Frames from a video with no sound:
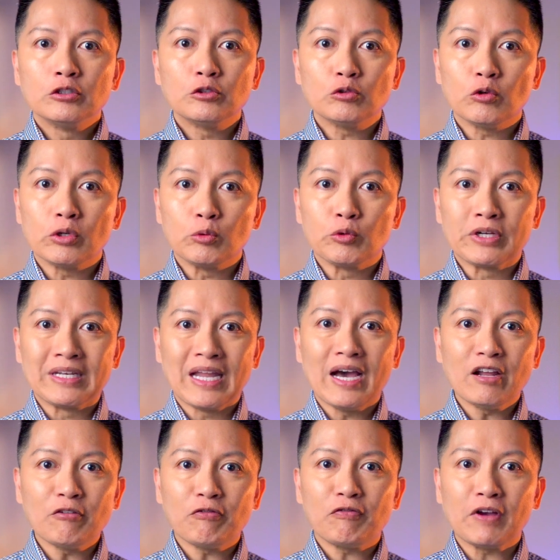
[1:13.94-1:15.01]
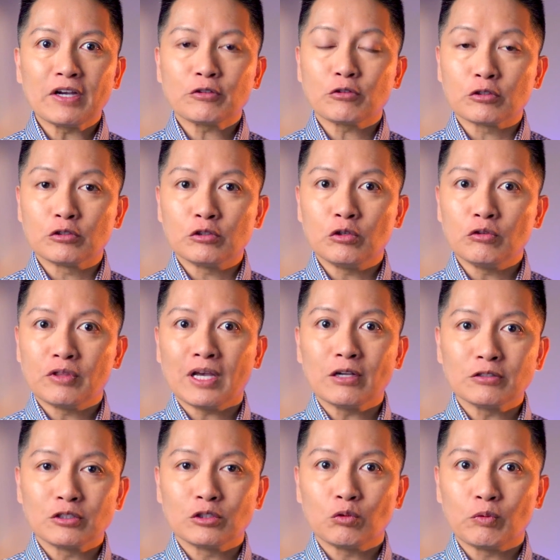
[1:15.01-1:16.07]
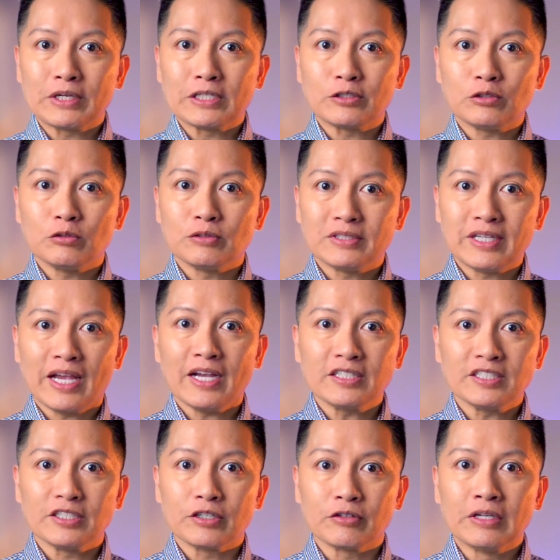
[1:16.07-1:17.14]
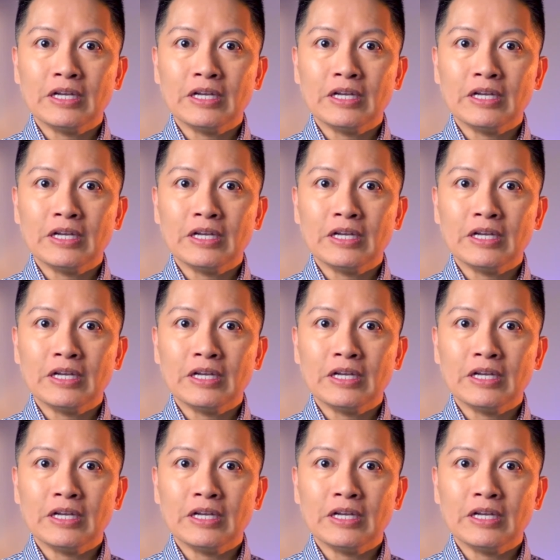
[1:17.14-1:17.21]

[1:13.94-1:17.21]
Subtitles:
So it would not affect your 2022 tax year.